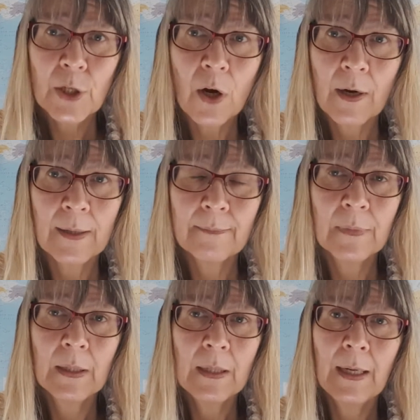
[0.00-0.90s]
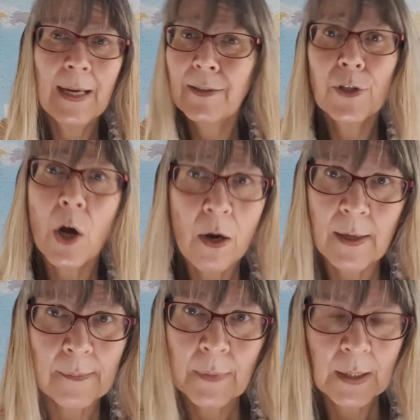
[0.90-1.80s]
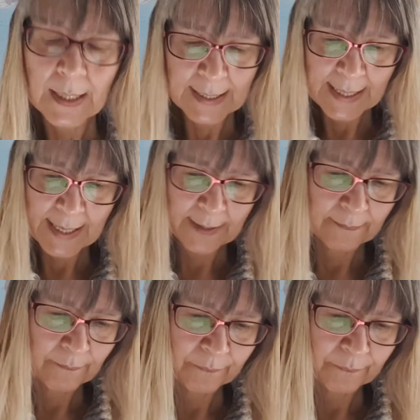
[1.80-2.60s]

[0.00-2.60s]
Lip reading: time and time again.